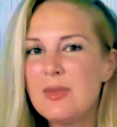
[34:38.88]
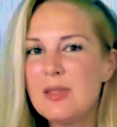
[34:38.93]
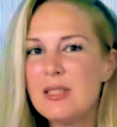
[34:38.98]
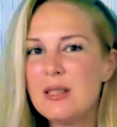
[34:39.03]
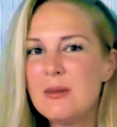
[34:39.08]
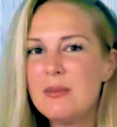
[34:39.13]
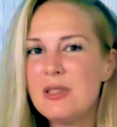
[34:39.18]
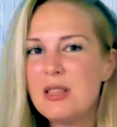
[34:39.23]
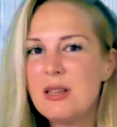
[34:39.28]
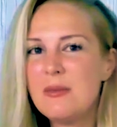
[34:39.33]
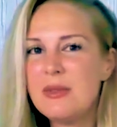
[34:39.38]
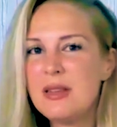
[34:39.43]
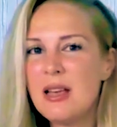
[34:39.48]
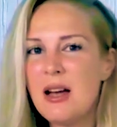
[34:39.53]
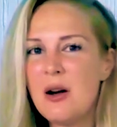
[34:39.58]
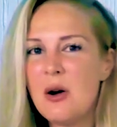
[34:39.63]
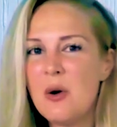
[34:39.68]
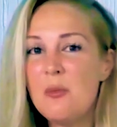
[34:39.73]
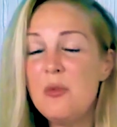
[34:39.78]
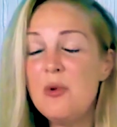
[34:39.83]
sometimes
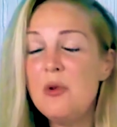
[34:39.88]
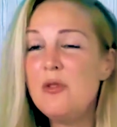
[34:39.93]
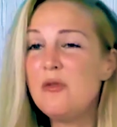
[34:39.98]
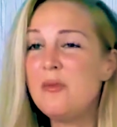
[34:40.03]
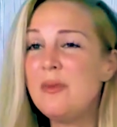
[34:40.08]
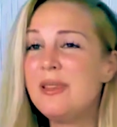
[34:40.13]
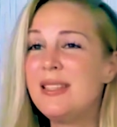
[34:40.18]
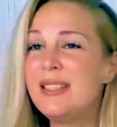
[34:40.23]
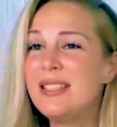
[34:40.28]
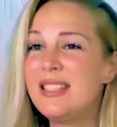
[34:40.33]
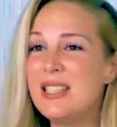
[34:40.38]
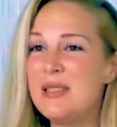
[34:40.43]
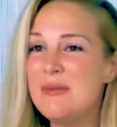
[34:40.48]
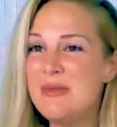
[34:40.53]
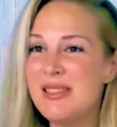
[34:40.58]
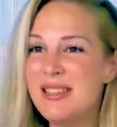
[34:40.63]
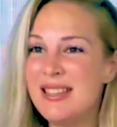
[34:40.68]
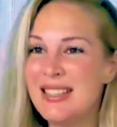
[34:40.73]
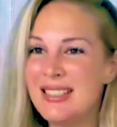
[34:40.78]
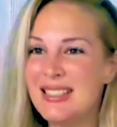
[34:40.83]
our movement is
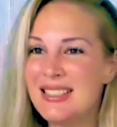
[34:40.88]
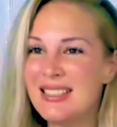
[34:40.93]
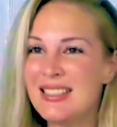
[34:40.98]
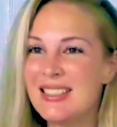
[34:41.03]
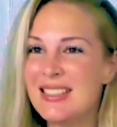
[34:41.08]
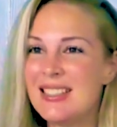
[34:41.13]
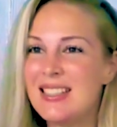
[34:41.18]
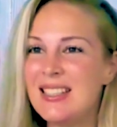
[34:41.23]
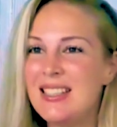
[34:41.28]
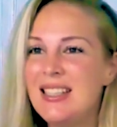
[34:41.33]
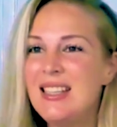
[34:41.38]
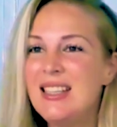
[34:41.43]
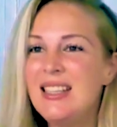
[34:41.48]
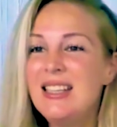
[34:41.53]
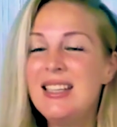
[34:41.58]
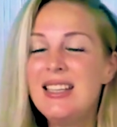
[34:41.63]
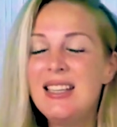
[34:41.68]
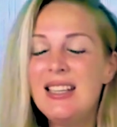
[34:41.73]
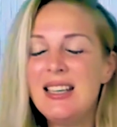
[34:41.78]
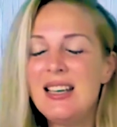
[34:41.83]
limited.
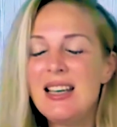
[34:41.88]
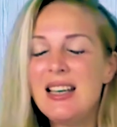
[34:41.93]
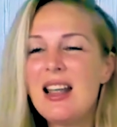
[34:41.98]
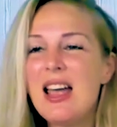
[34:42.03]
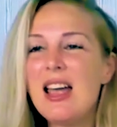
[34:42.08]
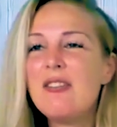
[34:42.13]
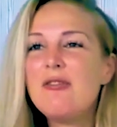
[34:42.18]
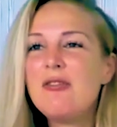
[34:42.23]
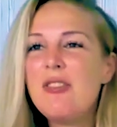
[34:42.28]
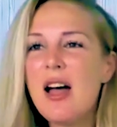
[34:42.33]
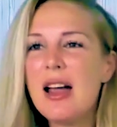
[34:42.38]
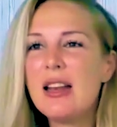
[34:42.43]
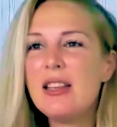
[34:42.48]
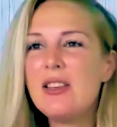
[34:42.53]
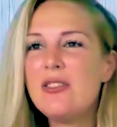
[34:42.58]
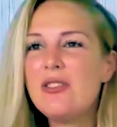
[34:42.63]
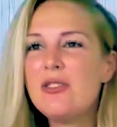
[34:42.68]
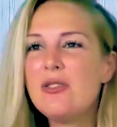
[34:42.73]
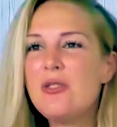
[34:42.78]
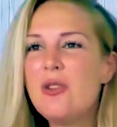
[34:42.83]
And I
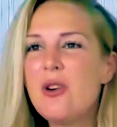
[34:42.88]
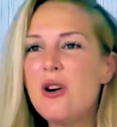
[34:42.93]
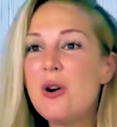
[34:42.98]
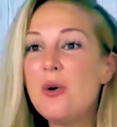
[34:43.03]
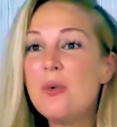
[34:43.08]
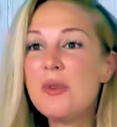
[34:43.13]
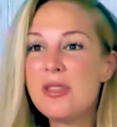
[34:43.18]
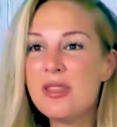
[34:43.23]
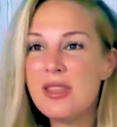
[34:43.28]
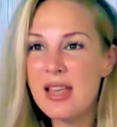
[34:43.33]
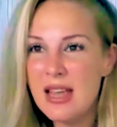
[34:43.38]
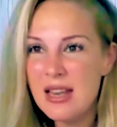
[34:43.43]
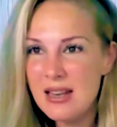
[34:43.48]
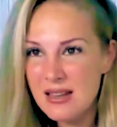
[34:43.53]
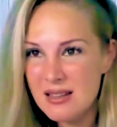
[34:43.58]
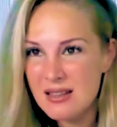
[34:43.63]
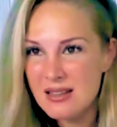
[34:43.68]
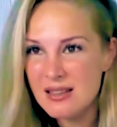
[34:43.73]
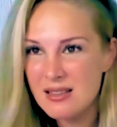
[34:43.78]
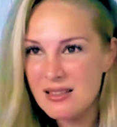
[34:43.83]
invite you to go
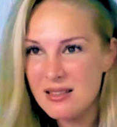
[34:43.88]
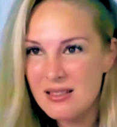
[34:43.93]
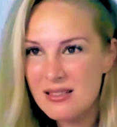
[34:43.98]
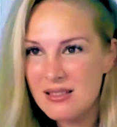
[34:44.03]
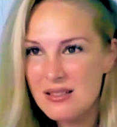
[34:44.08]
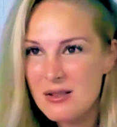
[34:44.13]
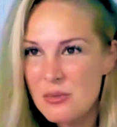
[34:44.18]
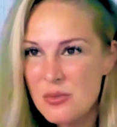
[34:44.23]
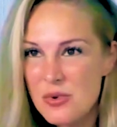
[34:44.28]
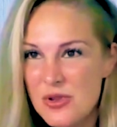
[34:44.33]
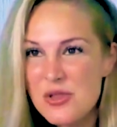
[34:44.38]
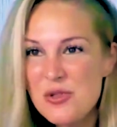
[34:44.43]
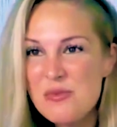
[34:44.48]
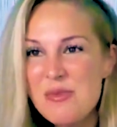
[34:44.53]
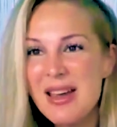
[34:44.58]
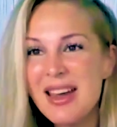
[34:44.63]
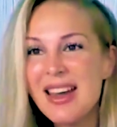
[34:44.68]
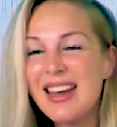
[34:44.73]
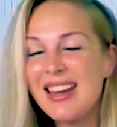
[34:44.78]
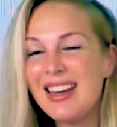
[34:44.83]
within
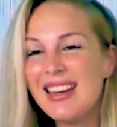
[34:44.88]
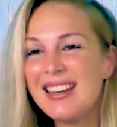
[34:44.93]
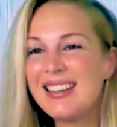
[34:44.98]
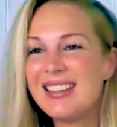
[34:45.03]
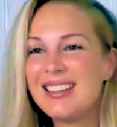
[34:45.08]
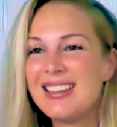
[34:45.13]
with me,